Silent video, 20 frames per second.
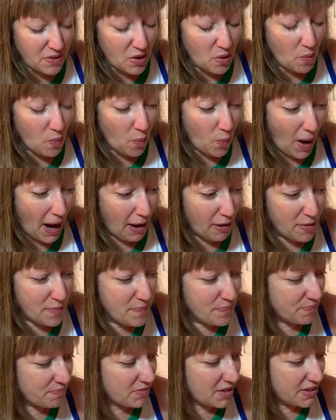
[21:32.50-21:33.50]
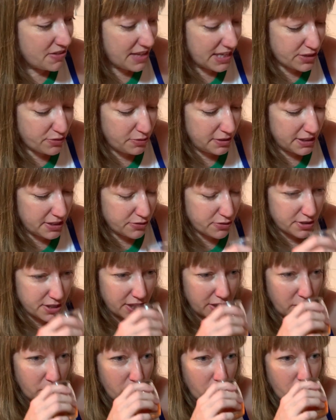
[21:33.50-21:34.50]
Wow, that's really interesting.